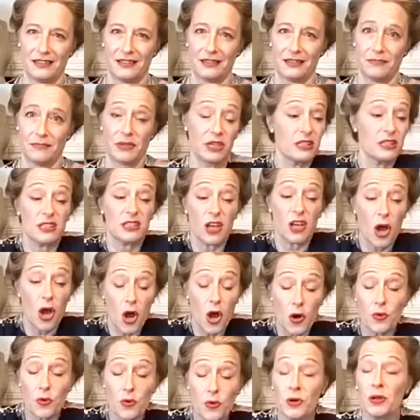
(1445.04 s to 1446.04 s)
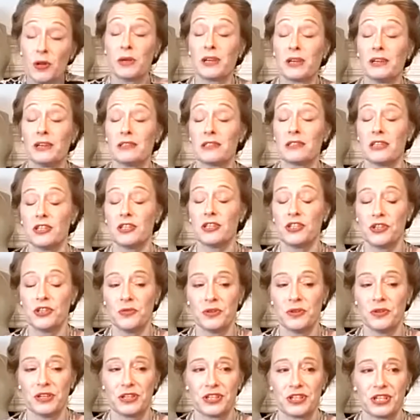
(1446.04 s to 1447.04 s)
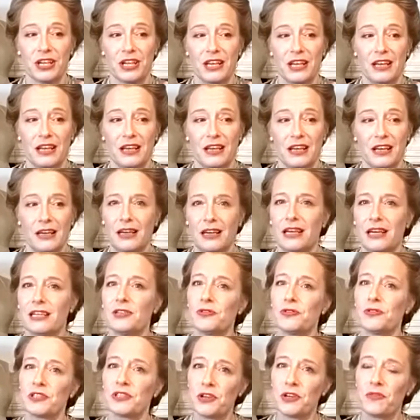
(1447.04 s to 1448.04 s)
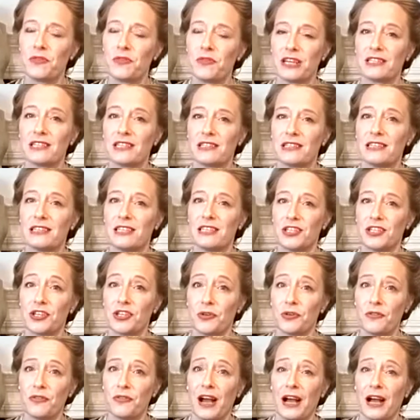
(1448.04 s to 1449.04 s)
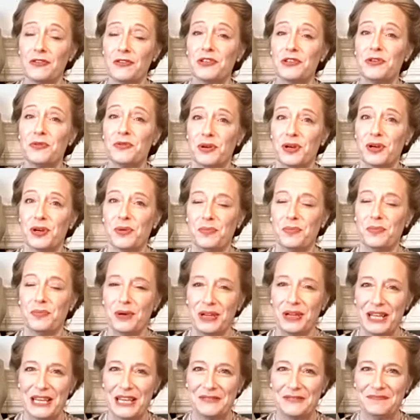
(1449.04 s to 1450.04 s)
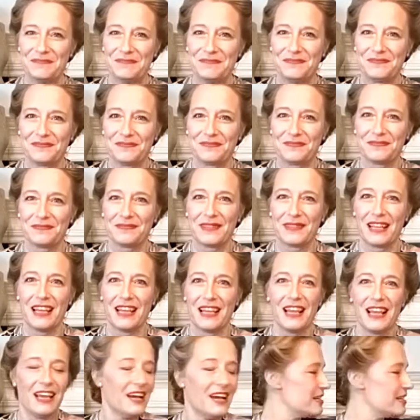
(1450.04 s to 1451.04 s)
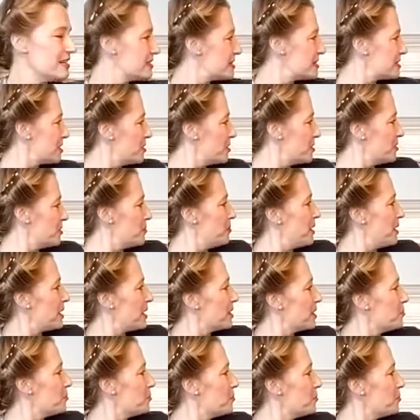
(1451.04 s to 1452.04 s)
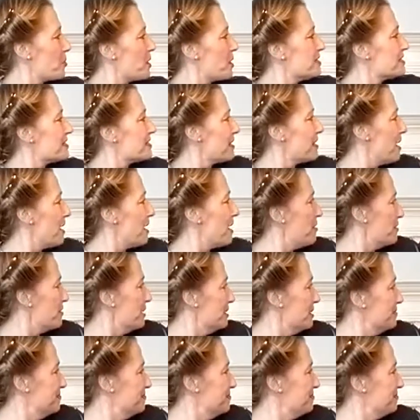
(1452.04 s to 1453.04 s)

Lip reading: because it's only because they're Jewish, it also raises that issue of how do you earn money. And so back in Bratislava,